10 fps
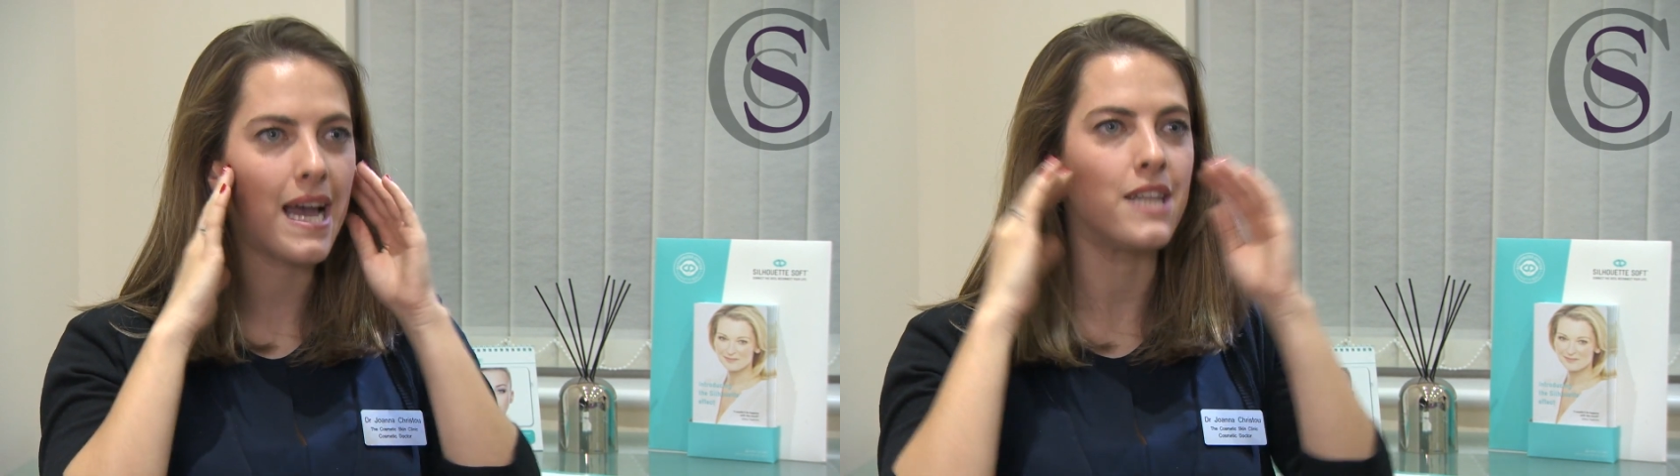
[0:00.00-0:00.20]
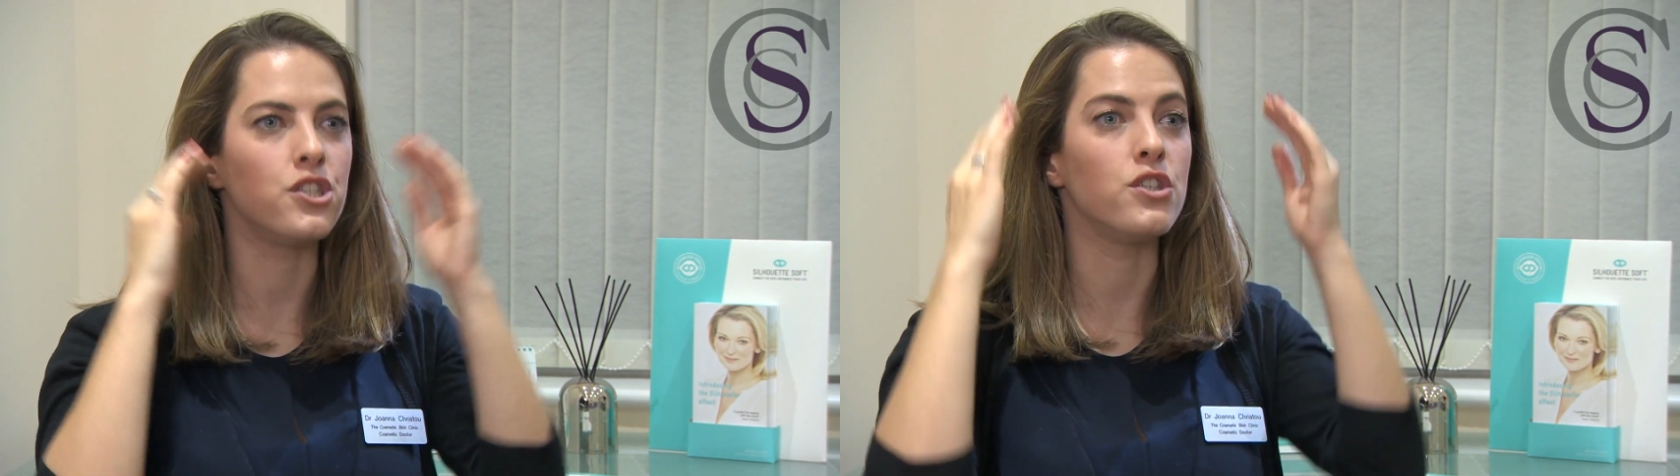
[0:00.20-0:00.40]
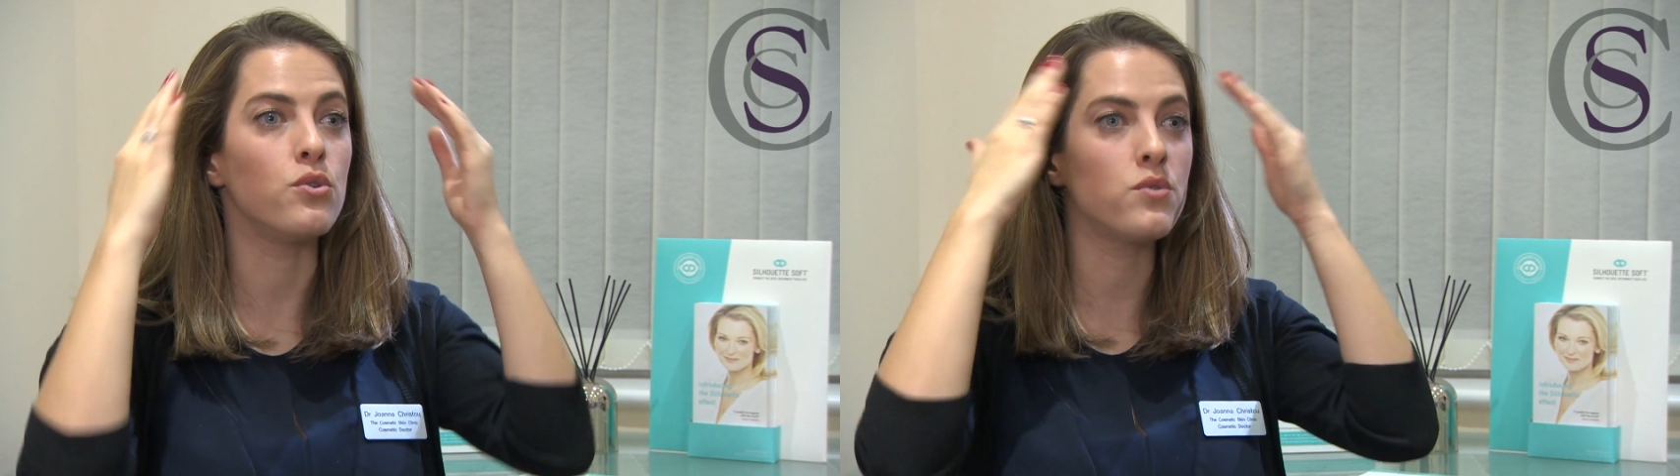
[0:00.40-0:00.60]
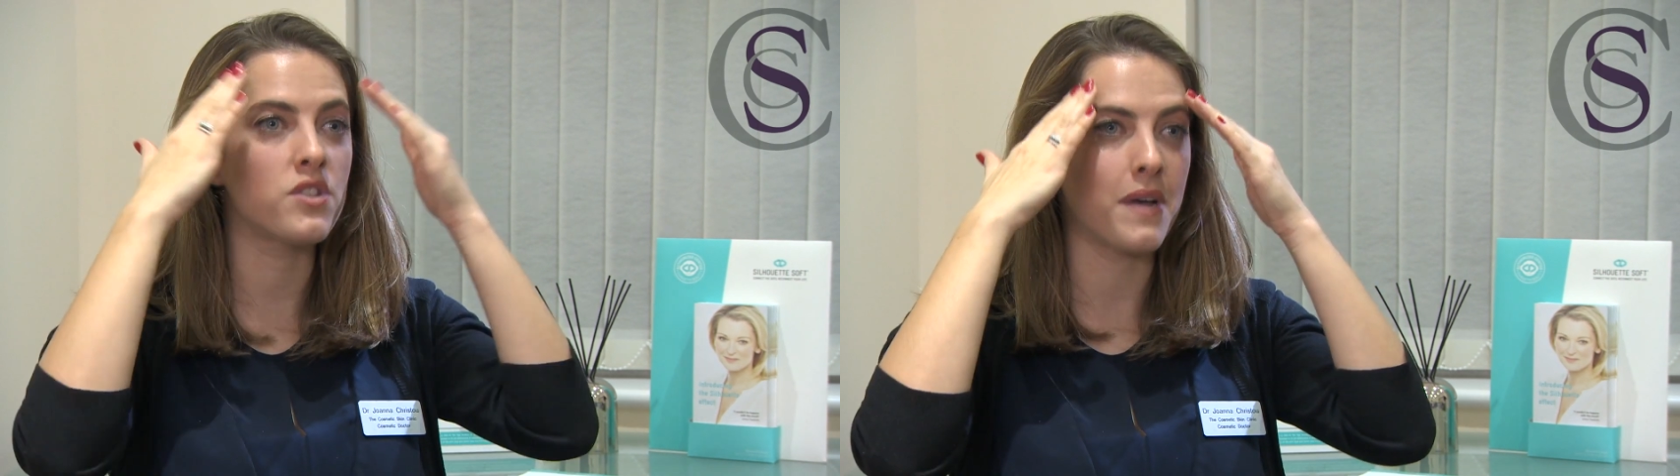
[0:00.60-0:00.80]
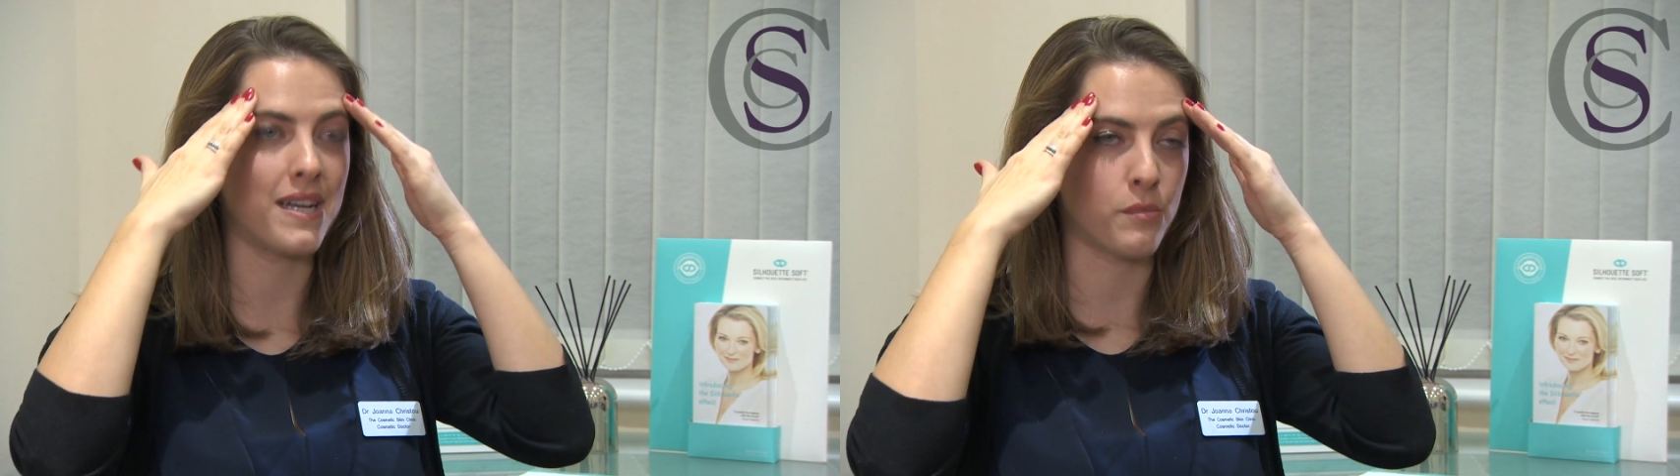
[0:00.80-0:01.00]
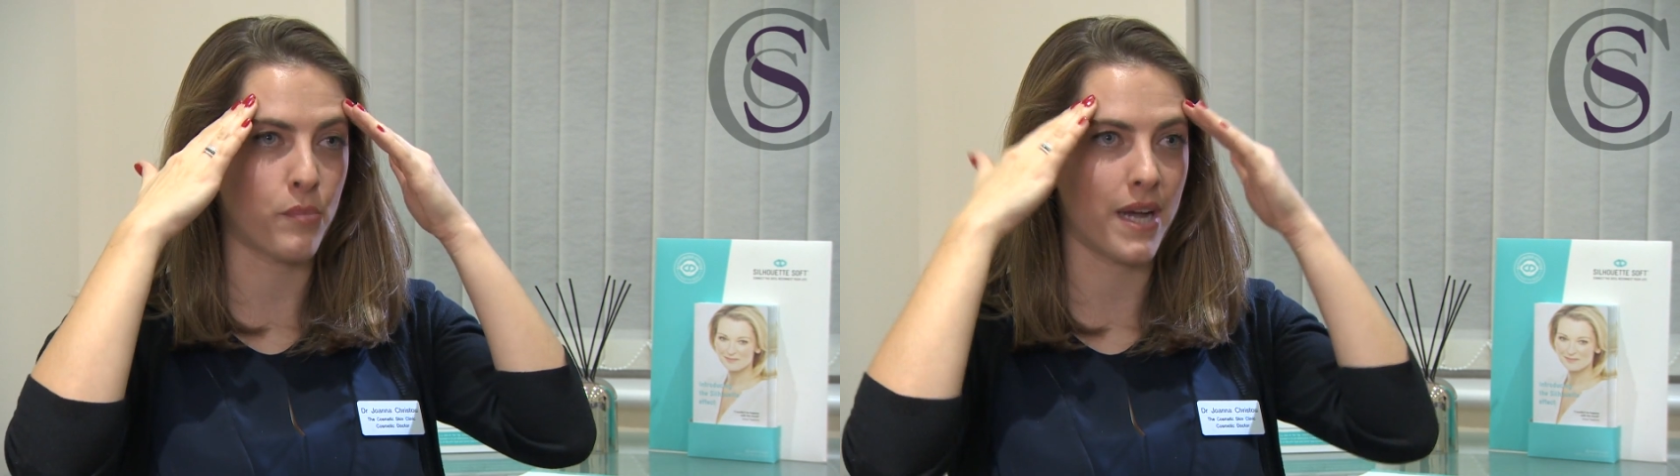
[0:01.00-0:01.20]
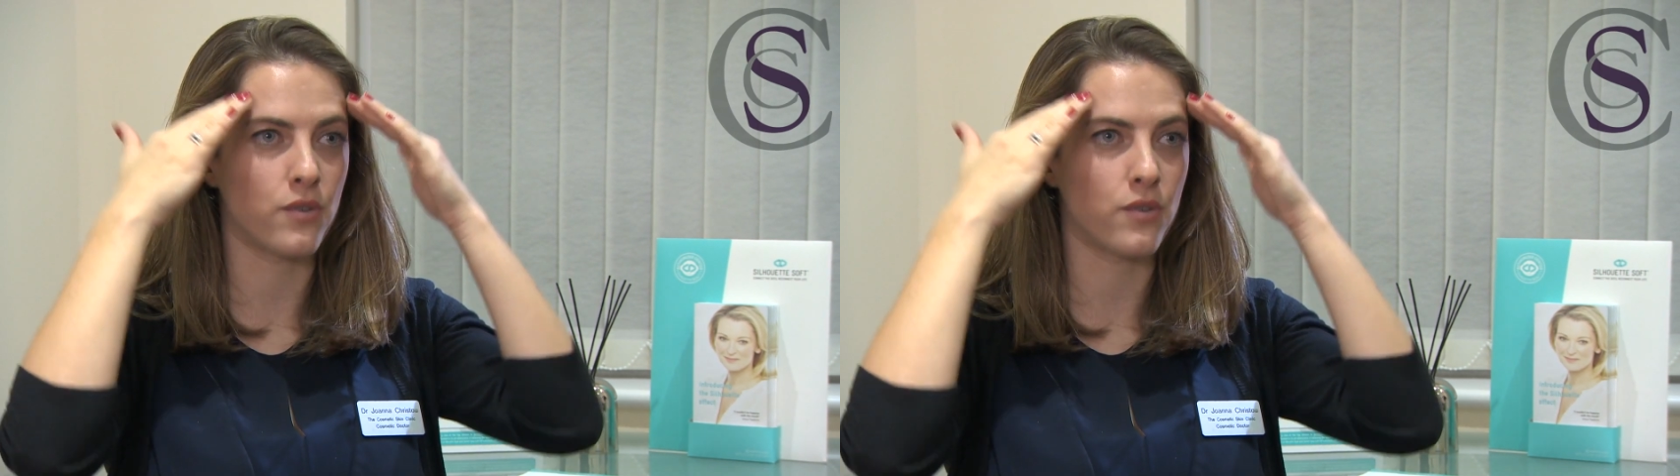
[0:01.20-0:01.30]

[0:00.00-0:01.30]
and she also had a brow